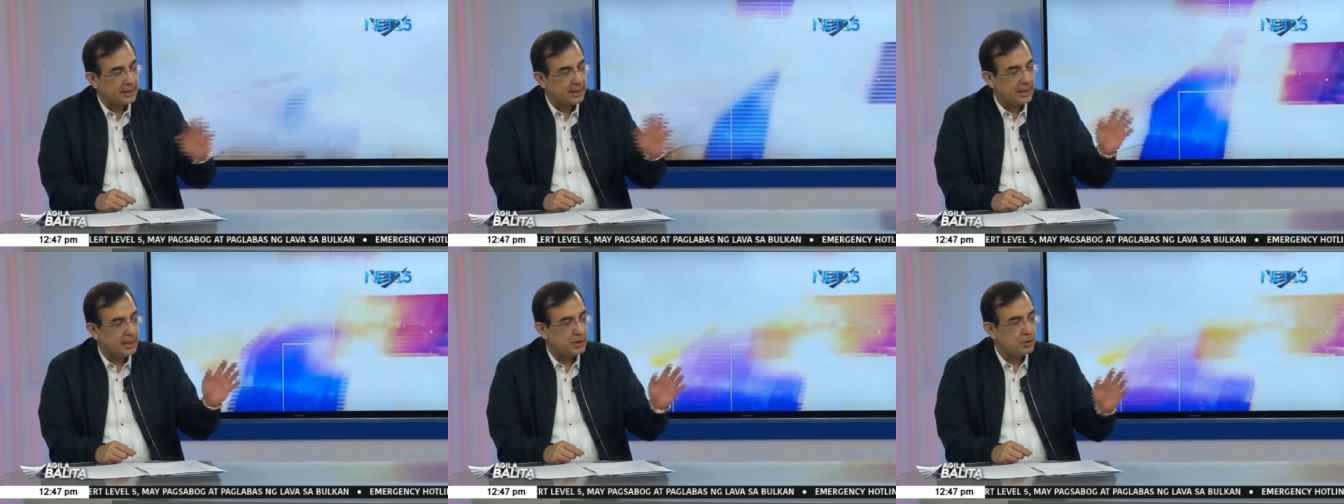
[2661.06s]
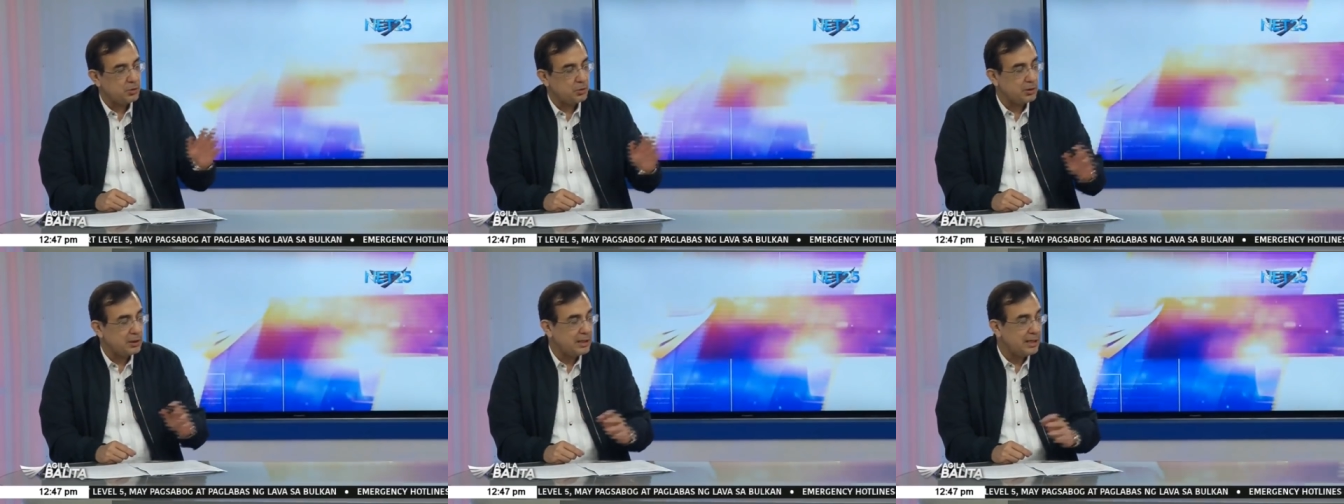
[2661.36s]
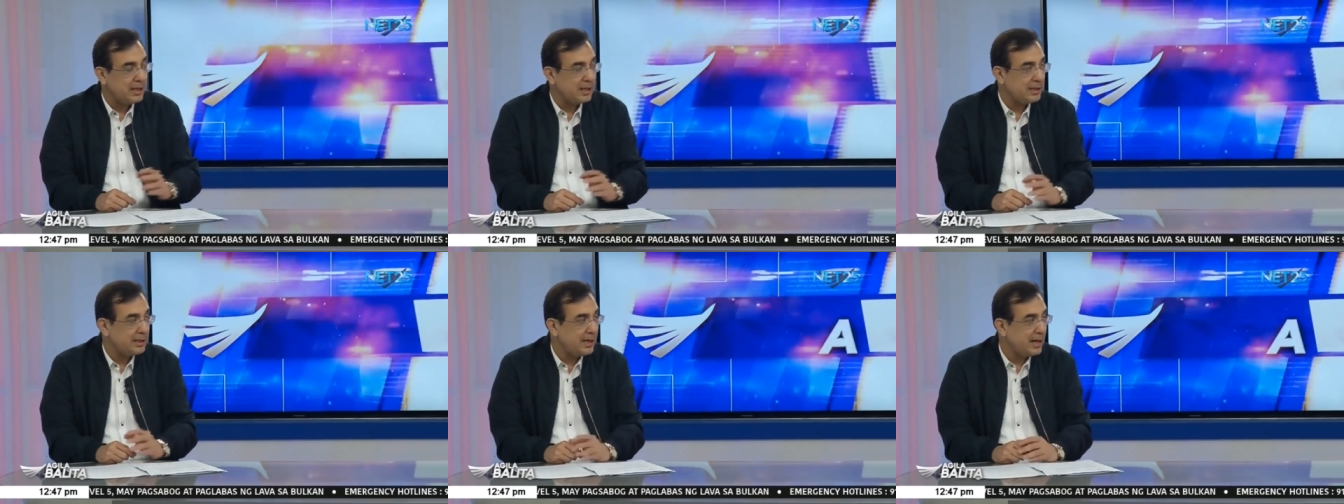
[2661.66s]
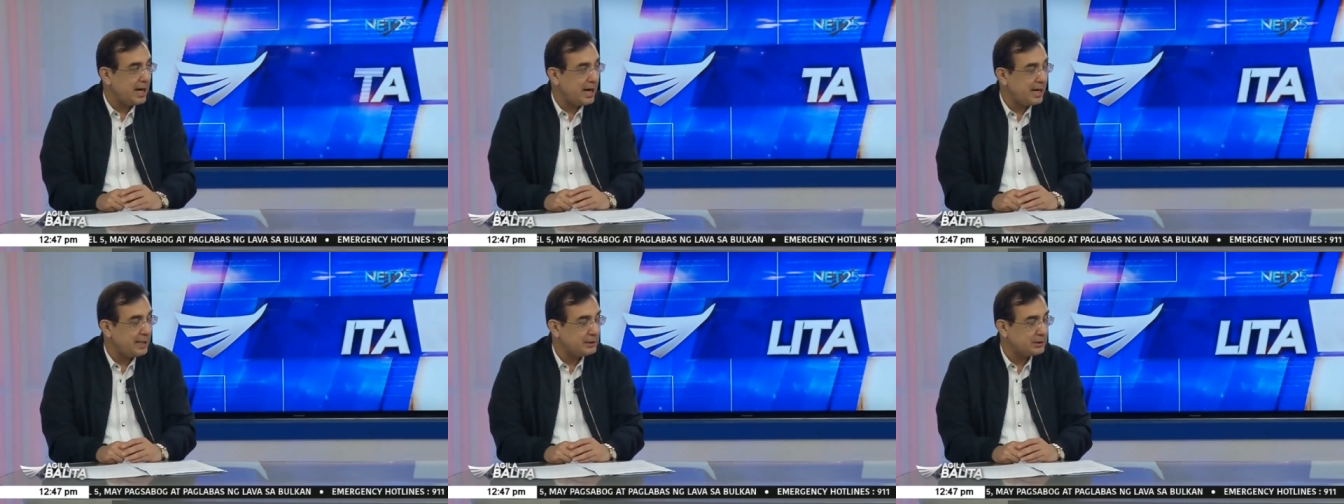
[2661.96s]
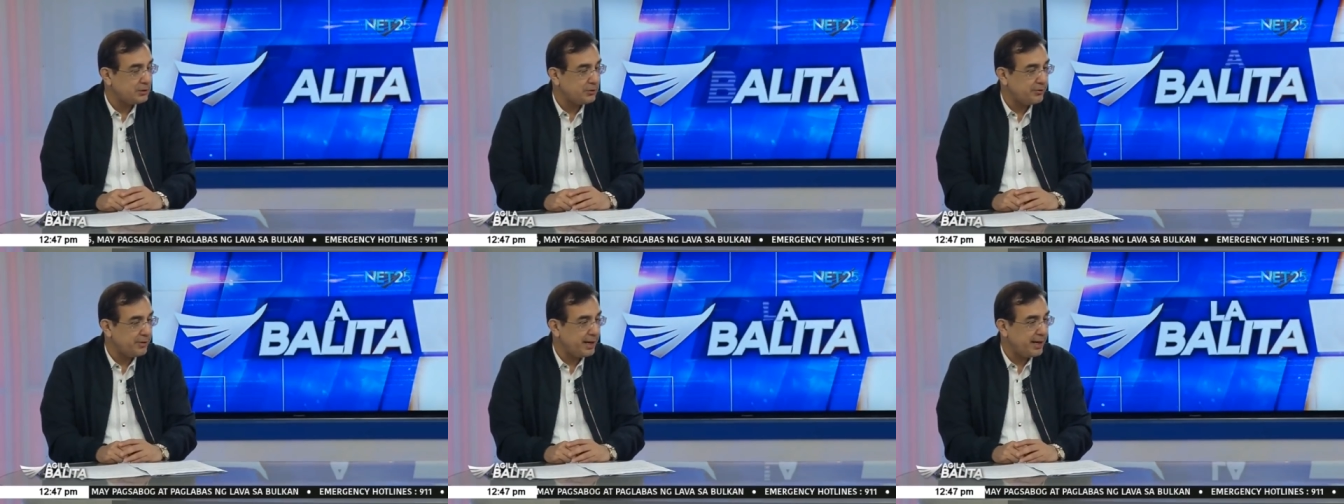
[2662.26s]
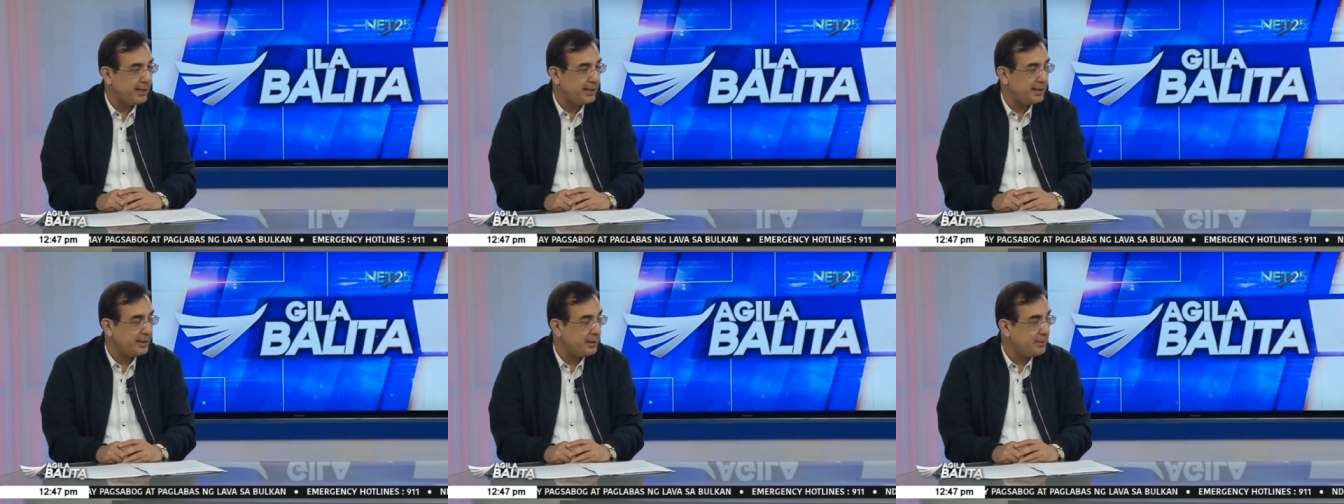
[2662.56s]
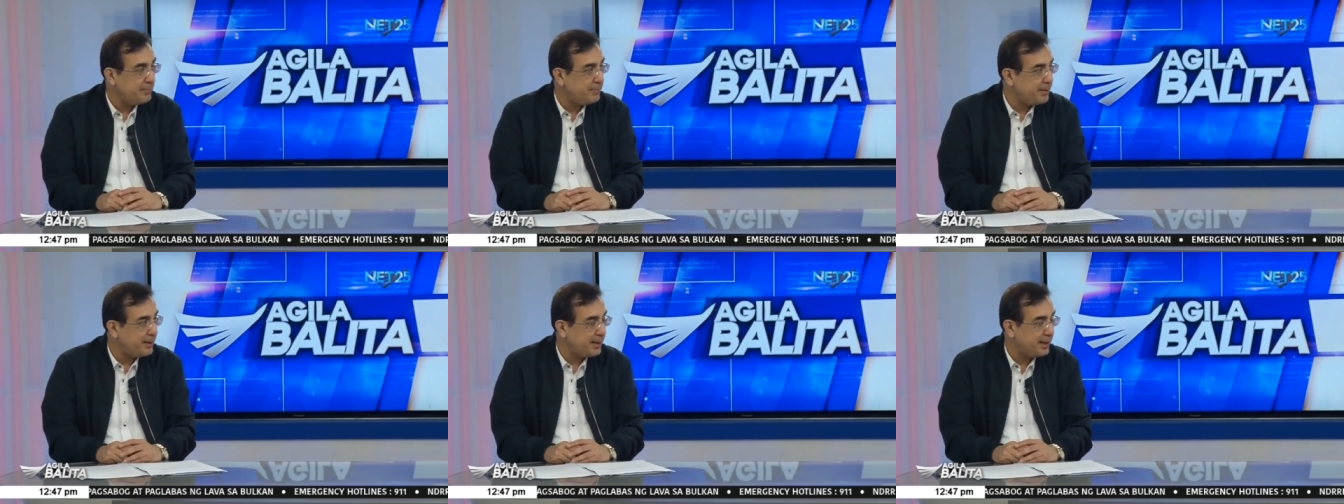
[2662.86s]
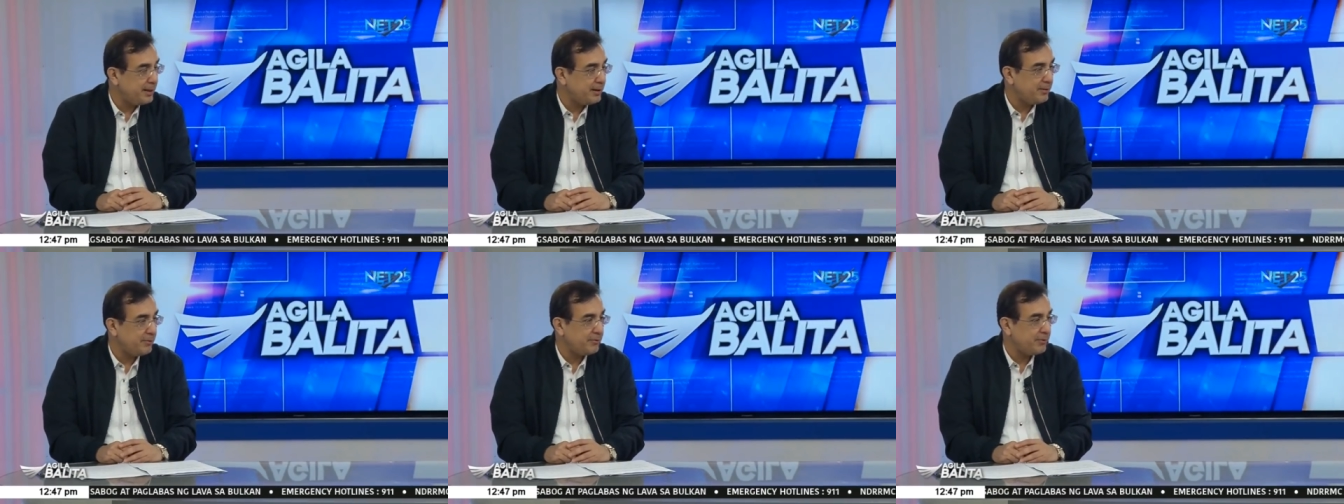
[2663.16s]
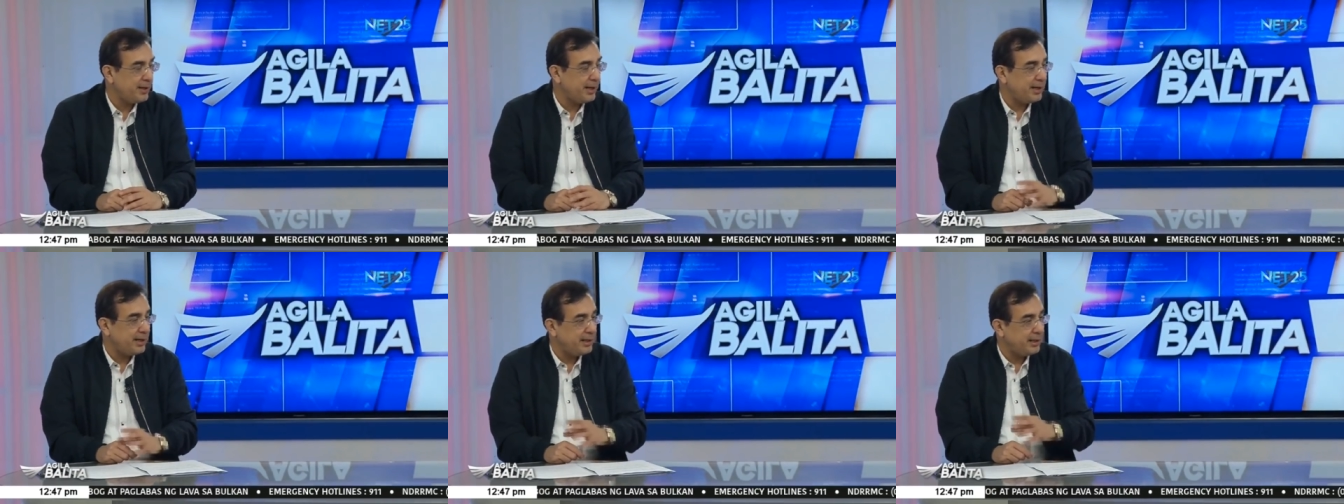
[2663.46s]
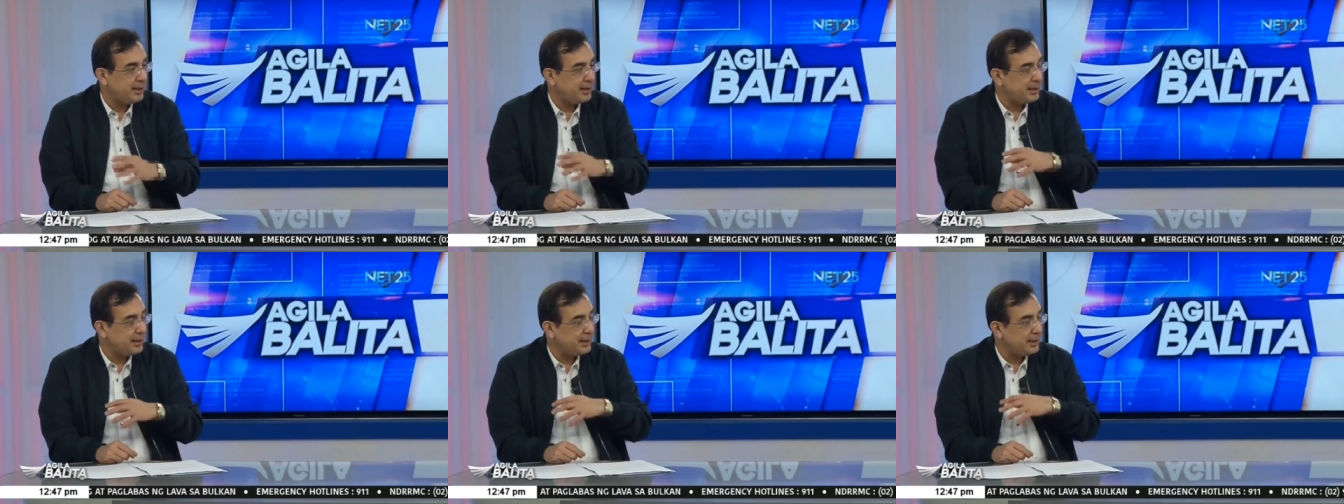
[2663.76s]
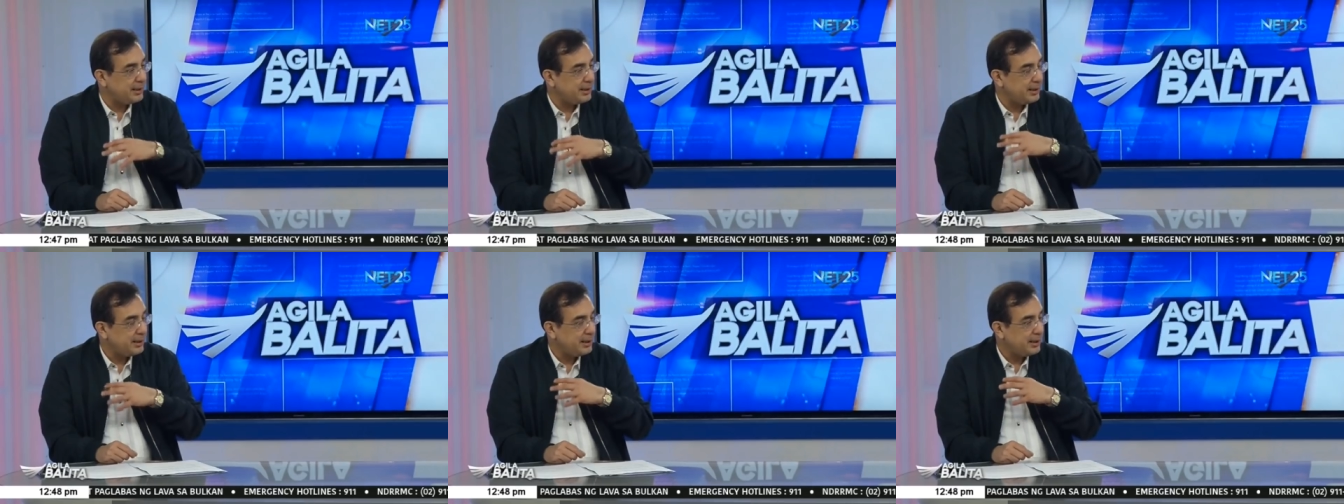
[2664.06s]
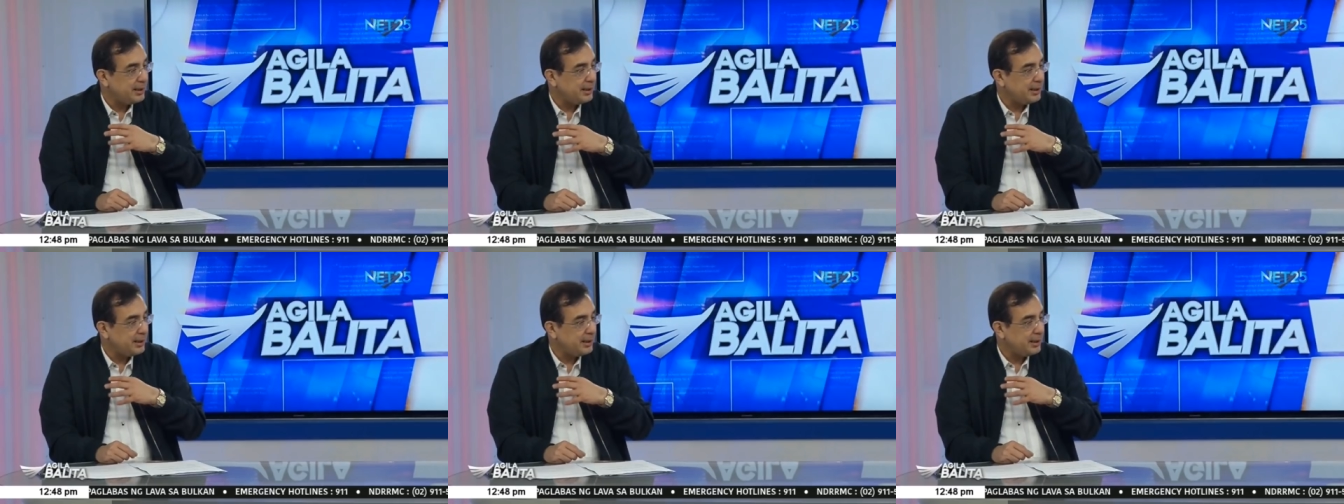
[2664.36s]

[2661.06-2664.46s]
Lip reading: you clear the lines of any debris, of any